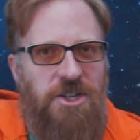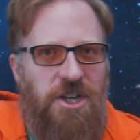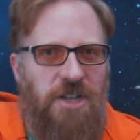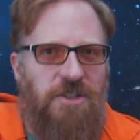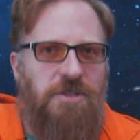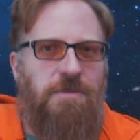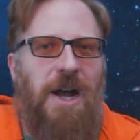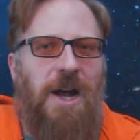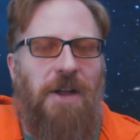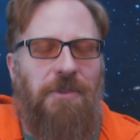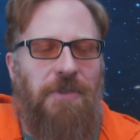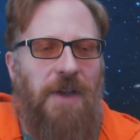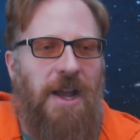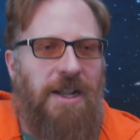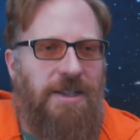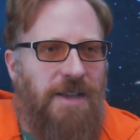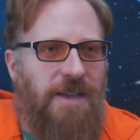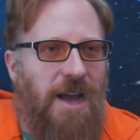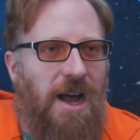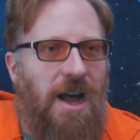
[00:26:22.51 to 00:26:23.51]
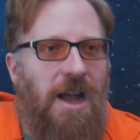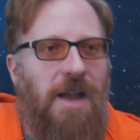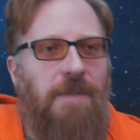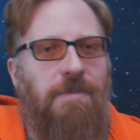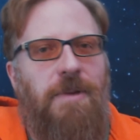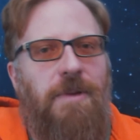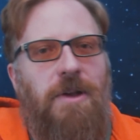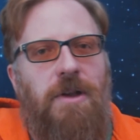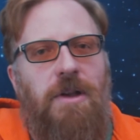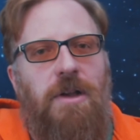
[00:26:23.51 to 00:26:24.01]
just about that
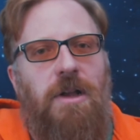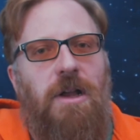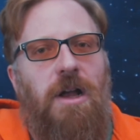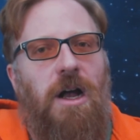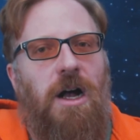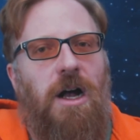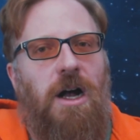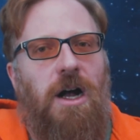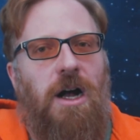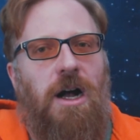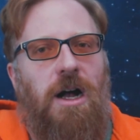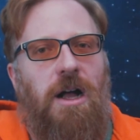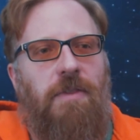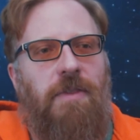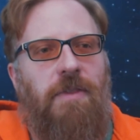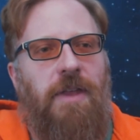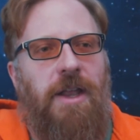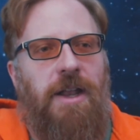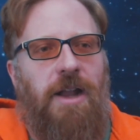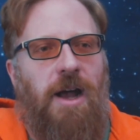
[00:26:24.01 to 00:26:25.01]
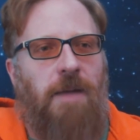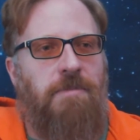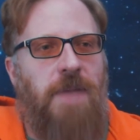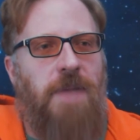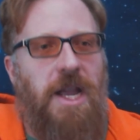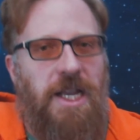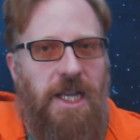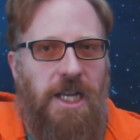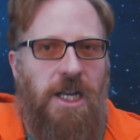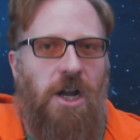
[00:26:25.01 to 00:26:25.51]
time, that
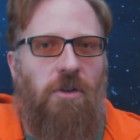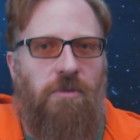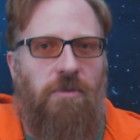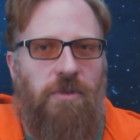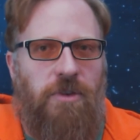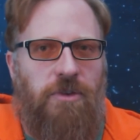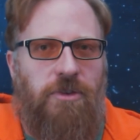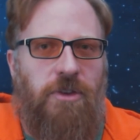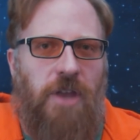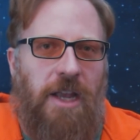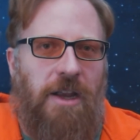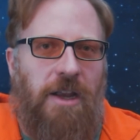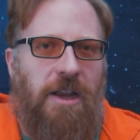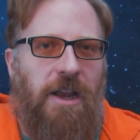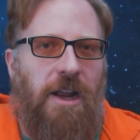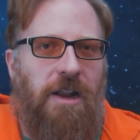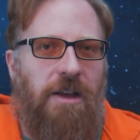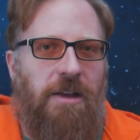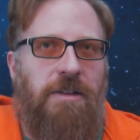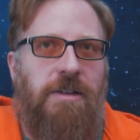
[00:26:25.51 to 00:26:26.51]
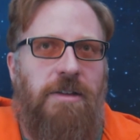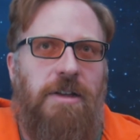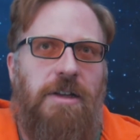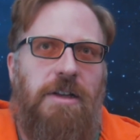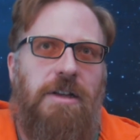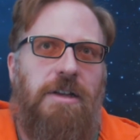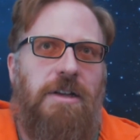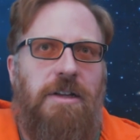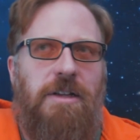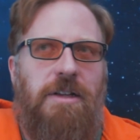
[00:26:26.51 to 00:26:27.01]
I'm making all these like kind of,
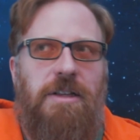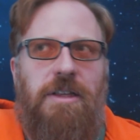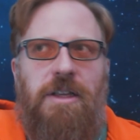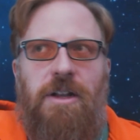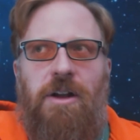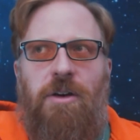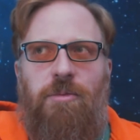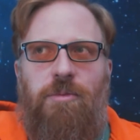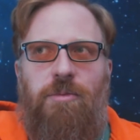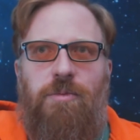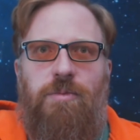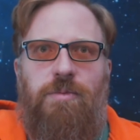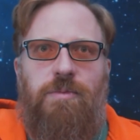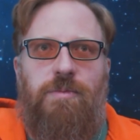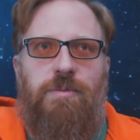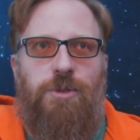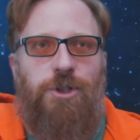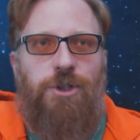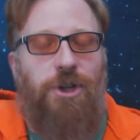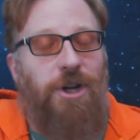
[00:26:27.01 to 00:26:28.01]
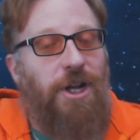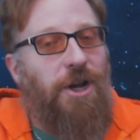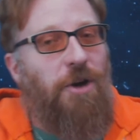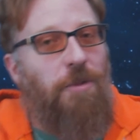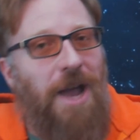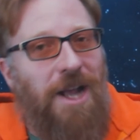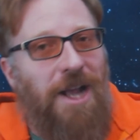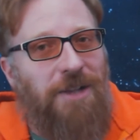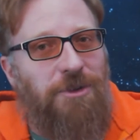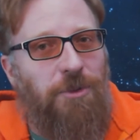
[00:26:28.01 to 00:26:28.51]
should I
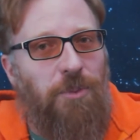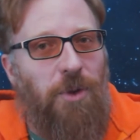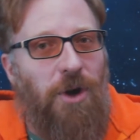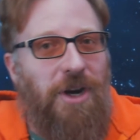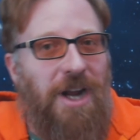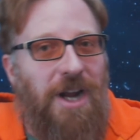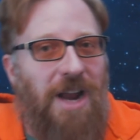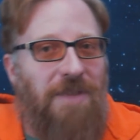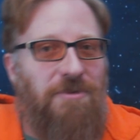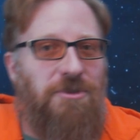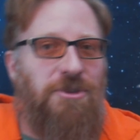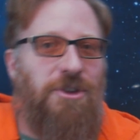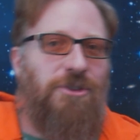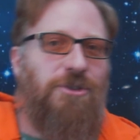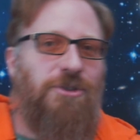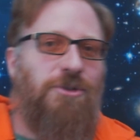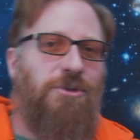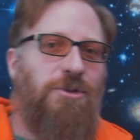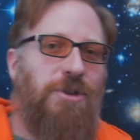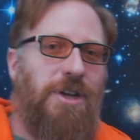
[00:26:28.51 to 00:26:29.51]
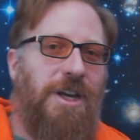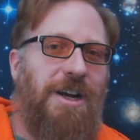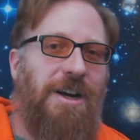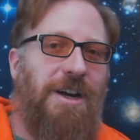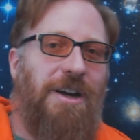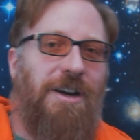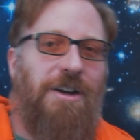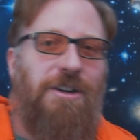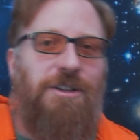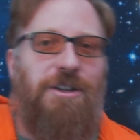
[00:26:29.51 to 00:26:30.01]
go back to work after this school
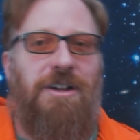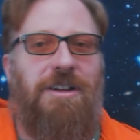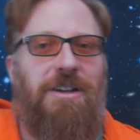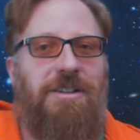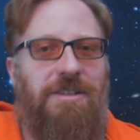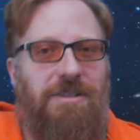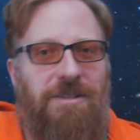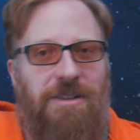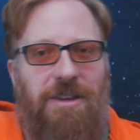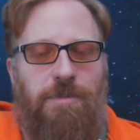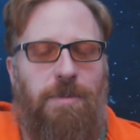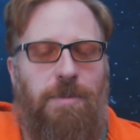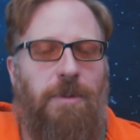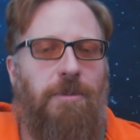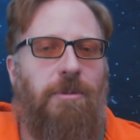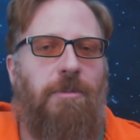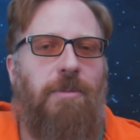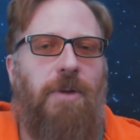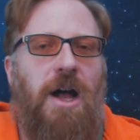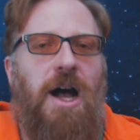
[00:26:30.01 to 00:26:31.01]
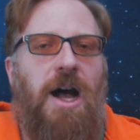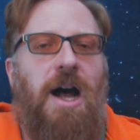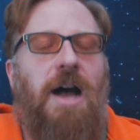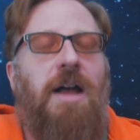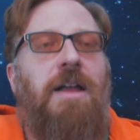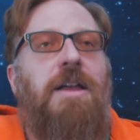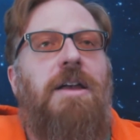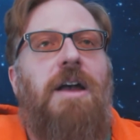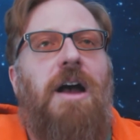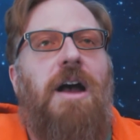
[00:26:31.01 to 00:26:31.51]
year? Should I do this? Blah,
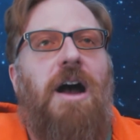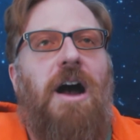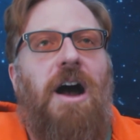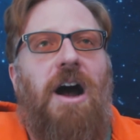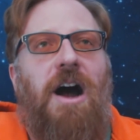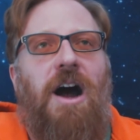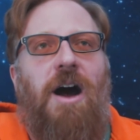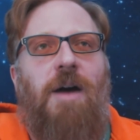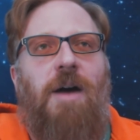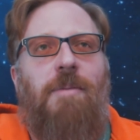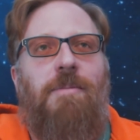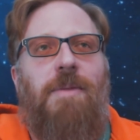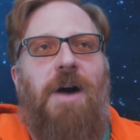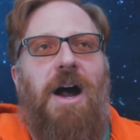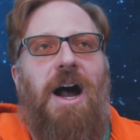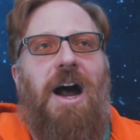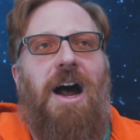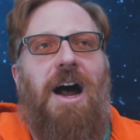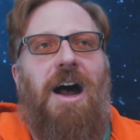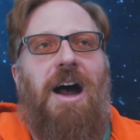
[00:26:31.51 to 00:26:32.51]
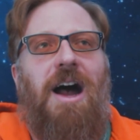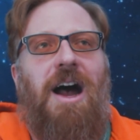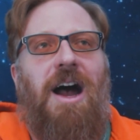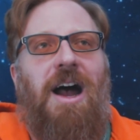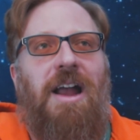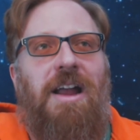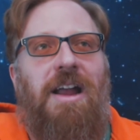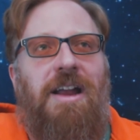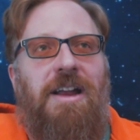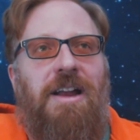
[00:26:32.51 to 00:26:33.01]
blah, blah.
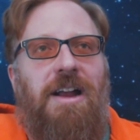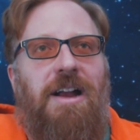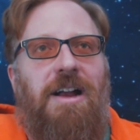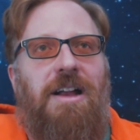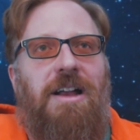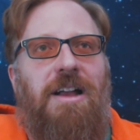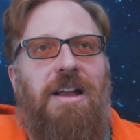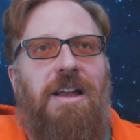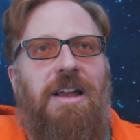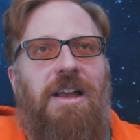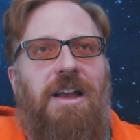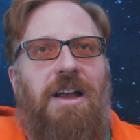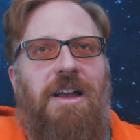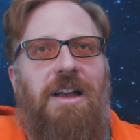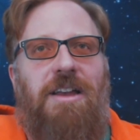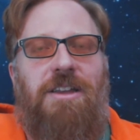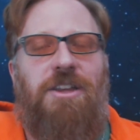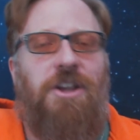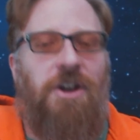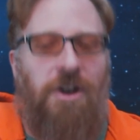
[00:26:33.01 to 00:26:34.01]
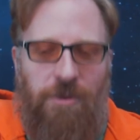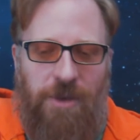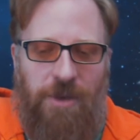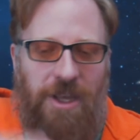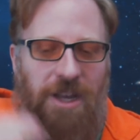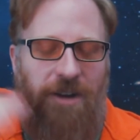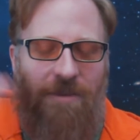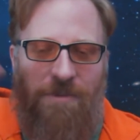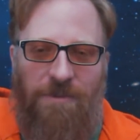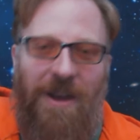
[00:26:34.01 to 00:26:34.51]
I,
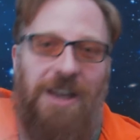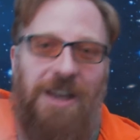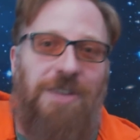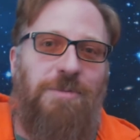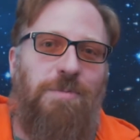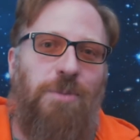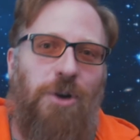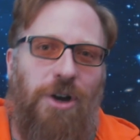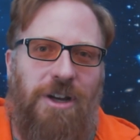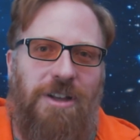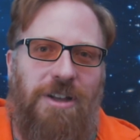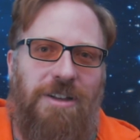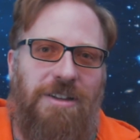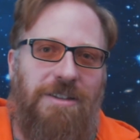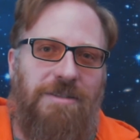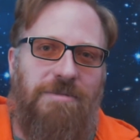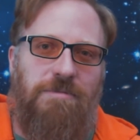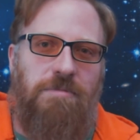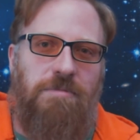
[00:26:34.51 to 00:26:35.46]
get a Facebook